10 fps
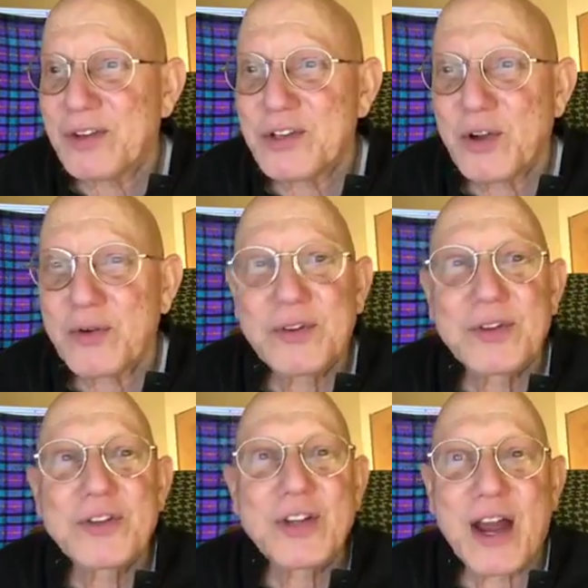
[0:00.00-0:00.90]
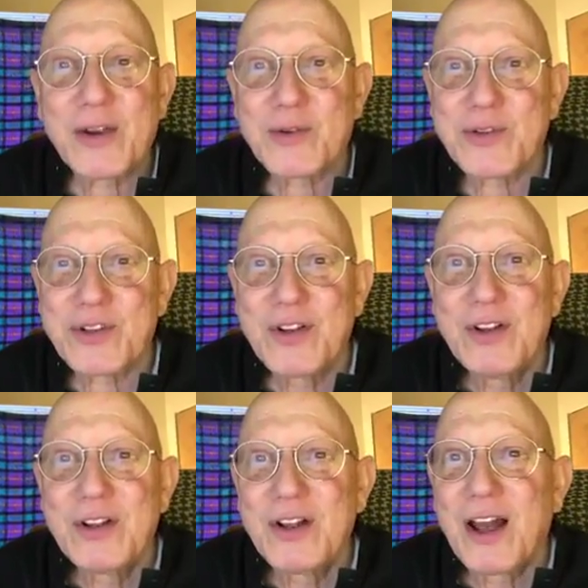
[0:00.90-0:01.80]
and so do the styles.
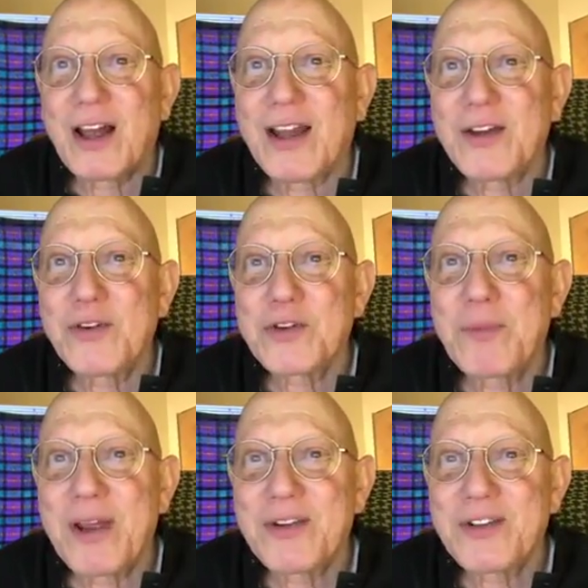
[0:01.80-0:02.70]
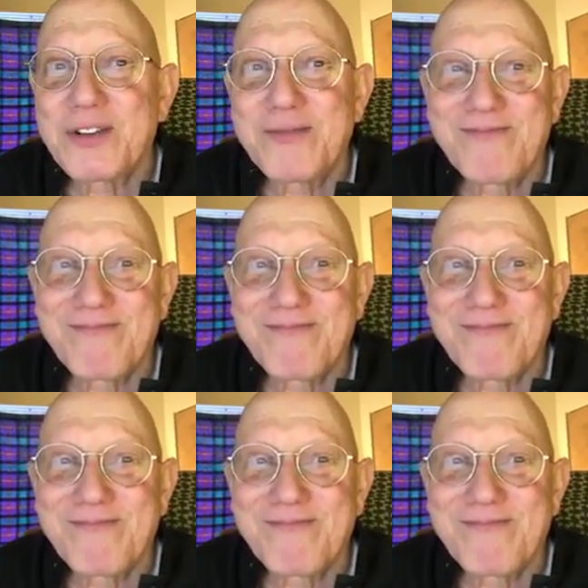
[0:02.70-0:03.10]
Allah knows best.